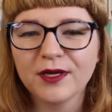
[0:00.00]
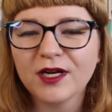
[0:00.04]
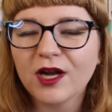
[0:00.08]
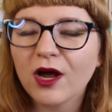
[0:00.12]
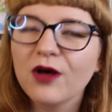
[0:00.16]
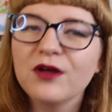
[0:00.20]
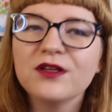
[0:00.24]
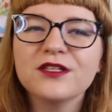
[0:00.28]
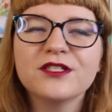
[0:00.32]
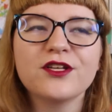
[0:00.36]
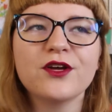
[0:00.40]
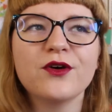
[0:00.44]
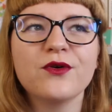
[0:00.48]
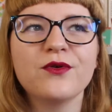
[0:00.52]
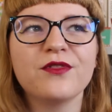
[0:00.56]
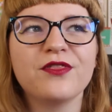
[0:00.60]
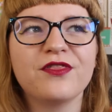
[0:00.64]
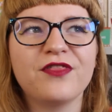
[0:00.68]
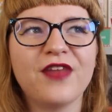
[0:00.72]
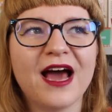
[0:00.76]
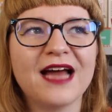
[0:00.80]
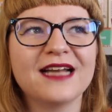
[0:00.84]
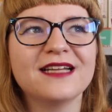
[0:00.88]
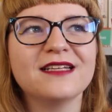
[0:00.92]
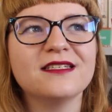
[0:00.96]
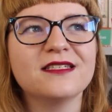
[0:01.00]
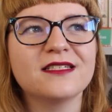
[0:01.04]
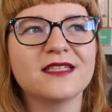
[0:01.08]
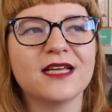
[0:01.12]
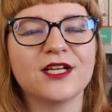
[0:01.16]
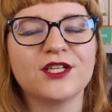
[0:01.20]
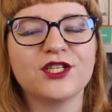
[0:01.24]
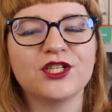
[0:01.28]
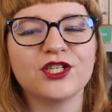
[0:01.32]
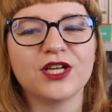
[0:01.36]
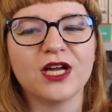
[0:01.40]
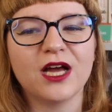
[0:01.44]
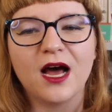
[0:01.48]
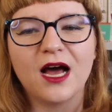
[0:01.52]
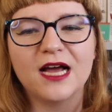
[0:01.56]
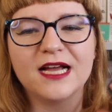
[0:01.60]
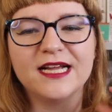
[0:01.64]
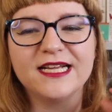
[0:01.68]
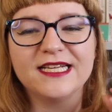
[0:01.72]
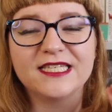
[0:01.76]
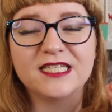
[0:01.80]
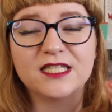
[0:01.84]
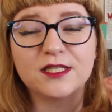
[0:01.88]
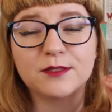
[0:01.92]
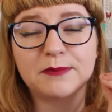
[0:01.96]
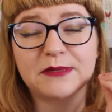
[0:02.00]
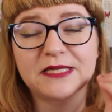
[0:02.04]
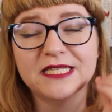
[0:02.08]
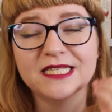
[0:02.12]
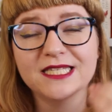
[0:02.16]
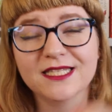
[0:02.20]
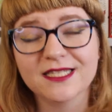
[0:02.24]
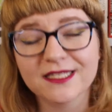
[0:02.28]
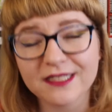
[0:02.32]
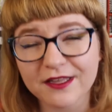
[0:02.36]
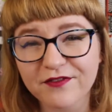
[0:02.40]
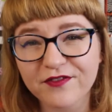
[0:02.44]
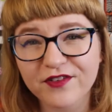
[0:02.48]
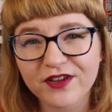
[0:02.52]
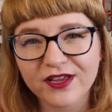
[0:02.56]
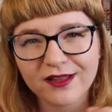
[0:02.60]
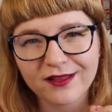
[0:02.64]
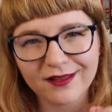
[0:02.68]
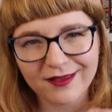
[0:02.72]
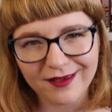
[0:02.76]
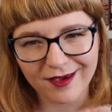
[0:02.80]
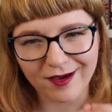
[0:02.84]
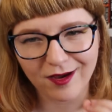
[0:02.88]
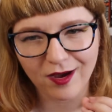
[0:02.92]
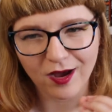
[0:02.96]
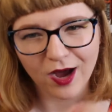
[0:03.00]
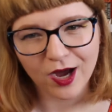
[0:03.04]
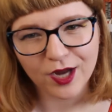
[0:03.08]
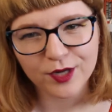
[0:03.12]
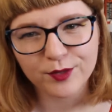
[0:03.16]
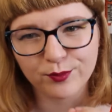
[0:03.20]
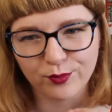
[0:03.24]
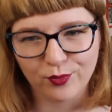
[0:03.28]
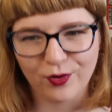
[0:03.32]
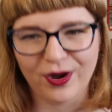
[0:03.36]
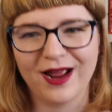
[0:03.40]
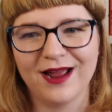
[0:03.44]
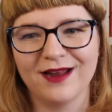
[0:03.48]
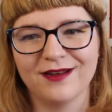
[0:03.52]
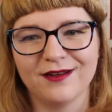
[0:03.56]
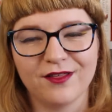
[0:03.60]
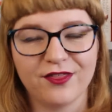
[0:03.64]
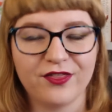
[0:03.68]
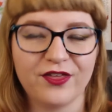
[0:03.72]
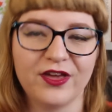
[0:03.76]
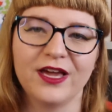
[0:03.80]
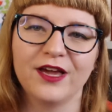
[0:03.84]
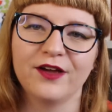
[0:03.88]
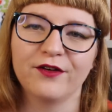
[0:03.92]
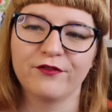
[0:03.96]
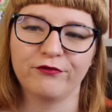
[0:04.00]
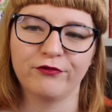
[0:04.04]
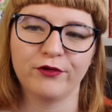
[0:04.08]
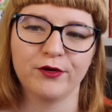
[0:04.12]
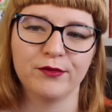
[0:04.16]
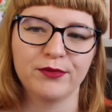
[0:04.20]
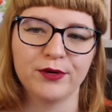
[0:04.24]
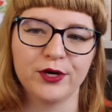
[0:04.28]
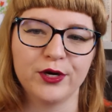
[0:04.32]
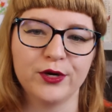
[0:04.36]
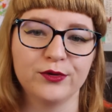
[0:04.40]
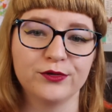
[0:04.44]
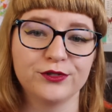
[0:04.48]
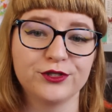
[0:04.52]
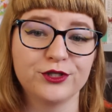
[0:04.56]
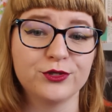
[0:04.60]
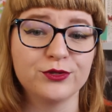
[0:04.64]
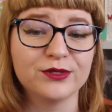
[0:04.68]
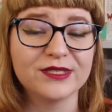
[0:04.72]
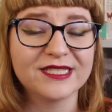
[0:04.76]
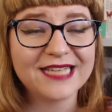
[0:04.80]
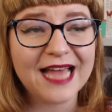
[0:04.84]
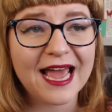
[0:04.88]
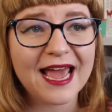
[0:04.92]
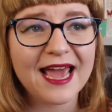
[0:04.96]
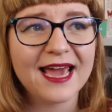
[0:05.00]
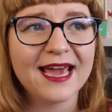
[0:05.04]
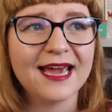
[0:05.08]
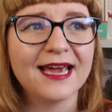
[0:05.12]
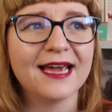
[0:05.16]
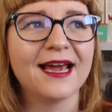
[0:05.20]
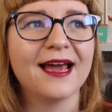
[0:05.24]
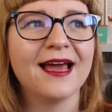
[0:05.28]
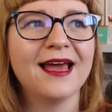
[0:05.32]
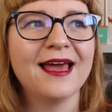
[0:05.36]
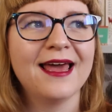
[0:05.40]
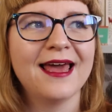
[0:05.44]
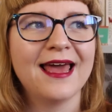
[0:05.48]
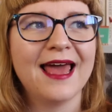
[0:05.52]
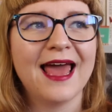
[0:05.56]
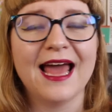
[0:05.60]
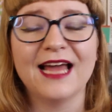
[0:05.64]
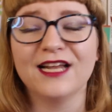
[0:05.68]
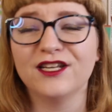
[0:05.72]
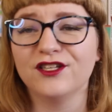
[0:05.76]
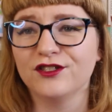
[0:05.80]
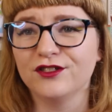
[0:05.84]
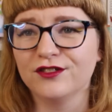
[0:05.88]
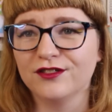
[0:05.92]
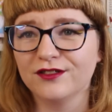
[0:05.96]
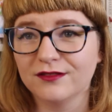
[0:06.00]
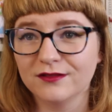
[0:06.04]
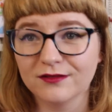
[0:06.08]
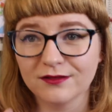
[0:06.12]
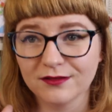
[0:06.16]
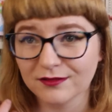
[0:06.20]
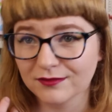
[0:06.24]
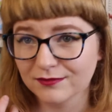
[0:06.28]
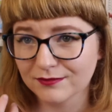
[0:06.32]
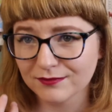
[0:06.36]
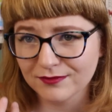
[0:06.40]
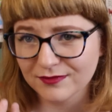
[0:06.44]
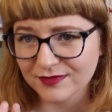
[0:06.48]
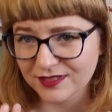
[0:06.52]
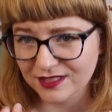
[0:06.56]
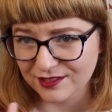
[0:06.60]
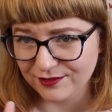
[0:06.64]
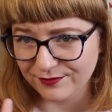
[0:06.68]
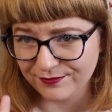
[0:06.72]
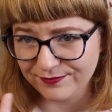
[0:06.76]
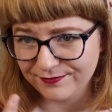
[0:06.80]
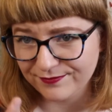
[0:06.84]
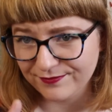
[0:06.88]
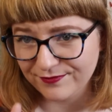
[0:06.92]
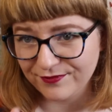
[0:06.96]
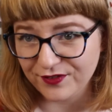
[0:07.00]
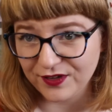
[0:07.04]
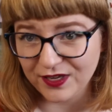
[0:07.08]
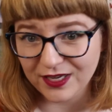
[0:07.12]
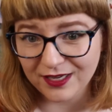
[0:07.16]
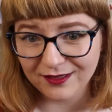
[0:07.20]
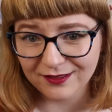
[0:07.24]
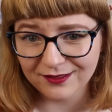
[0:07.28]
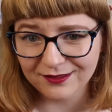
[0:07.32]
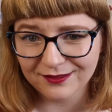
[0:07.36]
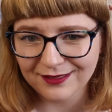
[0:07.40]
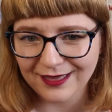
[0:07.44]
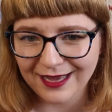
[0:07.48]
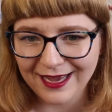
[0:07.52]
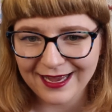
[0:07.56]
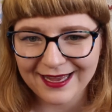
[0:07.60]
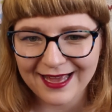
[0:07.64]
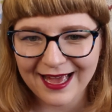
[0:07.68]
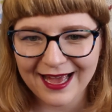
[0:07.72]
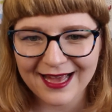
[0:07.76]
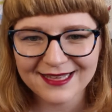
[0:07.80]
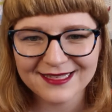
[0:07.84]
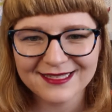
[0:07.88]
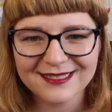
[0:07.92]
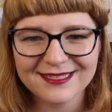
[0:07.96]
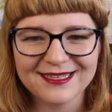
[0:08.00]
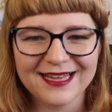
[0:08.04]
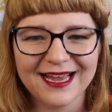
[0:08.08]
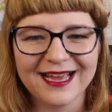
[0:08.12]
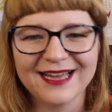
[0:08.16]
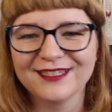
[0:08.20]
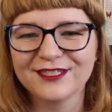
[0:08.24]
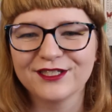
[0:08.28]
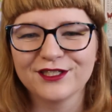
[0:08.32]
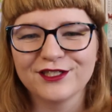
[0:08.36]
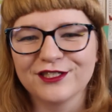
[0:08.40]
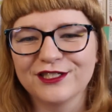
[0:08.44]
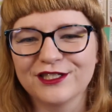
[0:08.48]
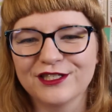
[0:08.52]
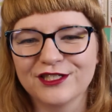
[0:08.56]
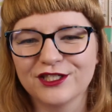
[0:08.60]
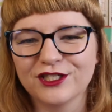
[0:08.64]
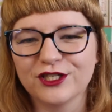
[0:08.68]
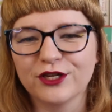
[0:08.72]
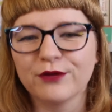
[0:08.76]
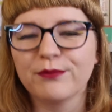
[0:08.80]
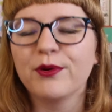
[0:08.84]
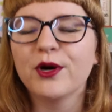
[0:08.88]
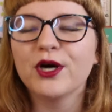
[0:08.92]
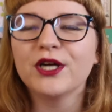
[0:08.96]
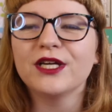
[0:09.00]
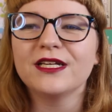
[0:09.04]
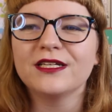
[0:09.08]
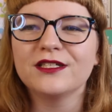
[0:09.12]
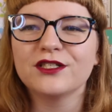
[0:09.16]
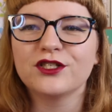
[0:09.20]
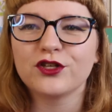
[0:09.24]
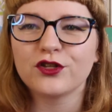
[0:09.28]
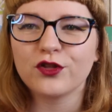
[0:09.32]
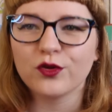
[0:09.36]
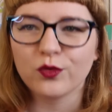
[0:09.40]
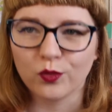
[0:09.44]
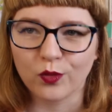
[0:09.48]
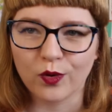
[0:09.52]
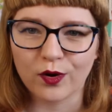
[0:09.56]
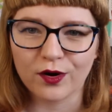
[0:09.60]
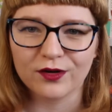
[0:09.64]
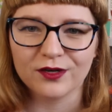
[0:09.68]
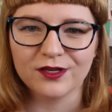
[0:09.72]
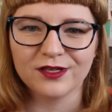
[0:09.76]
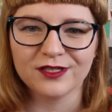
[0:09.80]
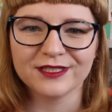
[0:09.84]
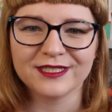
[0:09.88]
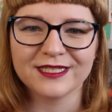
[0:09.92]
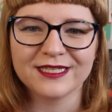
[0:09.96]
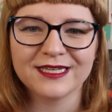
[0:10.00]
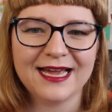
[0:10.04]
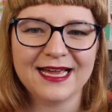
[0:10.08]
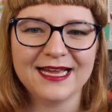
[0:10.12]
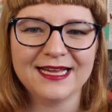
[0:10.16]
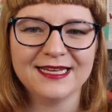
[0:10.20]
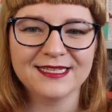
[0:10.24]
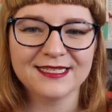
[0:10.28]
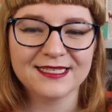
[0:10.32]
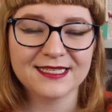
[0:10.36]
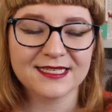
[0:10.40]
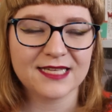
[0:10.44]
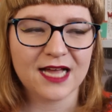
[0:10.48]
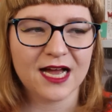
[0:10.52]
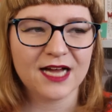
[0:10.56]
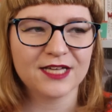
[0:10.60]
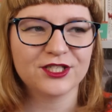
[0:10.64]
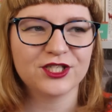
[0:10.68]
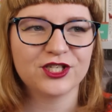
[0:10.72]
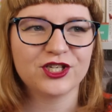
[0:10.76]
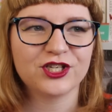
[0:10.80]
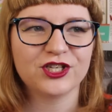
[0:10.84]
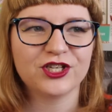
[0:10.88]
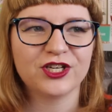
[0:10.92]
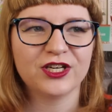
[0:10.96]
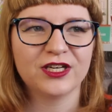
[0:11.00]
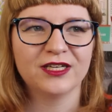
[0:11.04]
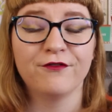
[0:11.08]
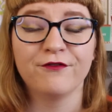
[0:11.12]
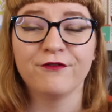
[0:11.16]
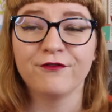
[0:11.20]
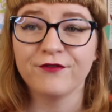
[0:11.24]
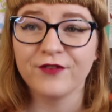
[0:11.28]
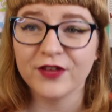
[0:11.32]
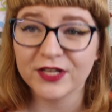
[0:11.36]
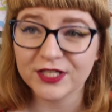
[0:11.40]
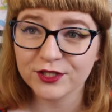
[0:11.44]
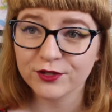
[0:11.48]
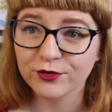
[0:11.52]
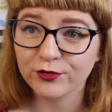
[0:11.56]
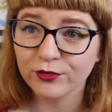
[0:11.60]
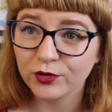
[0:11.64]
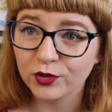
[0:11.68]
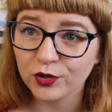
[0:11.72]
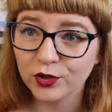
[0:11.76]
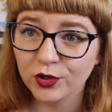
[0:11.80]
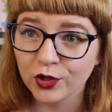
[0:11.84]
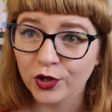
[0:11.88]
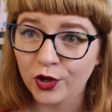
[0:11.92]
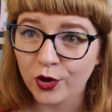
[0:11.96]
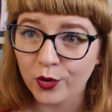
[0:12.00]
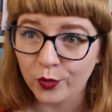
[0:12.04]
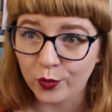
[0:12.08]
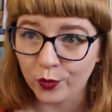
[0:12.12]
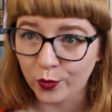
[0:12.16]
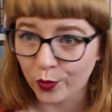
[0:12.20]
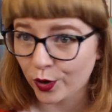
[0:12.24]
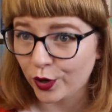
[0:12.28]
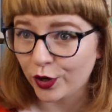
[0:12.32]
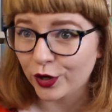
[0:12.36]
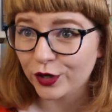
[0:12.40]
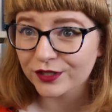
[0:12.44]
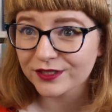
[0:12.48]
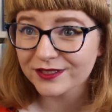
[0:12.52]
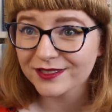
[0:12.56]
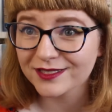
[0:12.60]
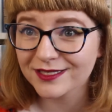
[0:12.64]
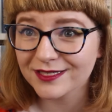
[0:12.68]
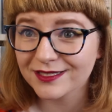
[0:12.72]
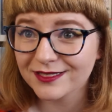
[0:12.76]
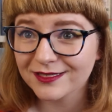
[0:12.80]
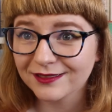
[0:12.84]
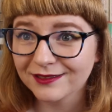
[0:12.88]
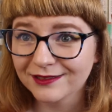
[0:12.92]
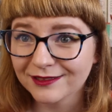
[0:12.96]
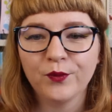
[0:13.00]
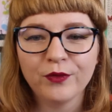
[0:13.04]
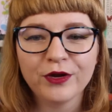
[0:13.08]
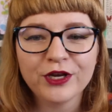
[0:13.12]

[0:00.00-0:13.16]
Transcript: But also, that is such a specifically on-brand thing for Bo to say and to feel, I guess, and to put into the world in such visceral words.